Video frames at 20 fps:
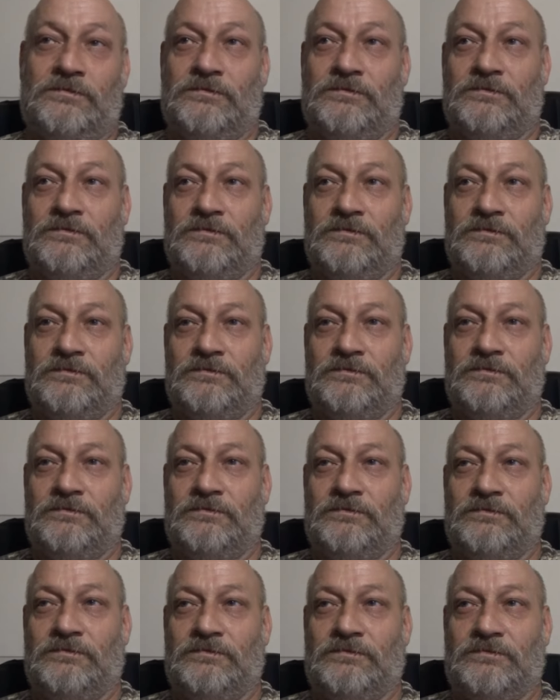
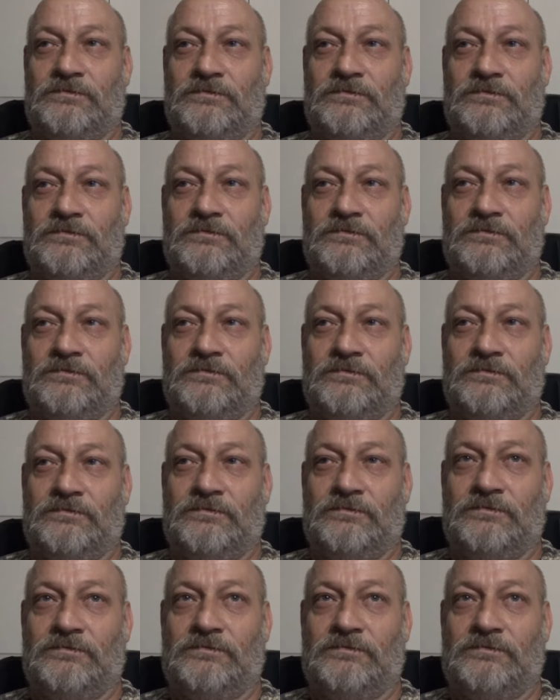Nothing is said.